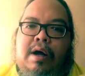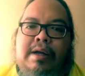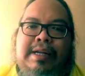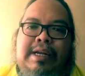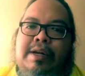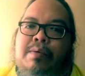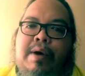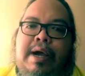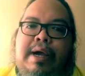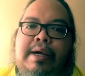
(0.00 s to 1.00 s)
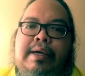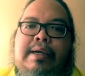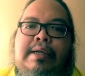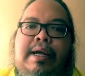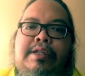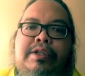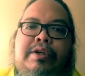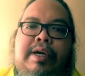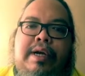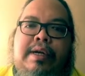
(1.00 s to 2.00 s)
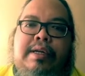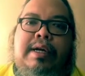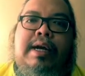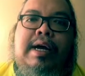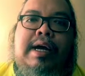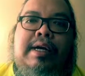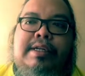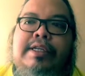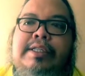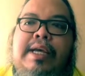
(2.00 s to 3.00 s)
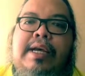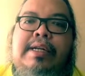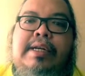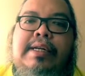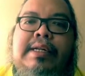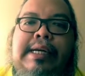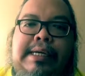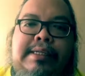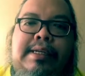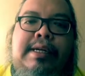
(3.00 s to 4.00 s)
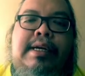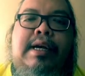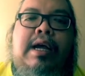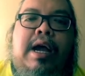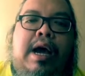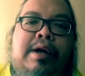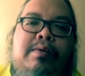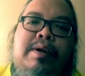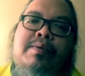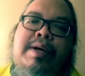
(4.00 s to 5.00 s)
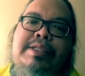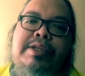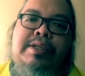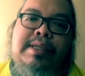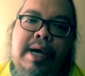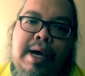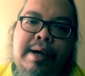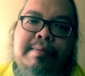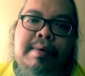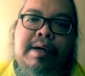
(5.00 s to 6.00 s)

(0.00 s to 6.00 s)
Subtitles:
in a way that you can understand it easily. I don't want to waste your time.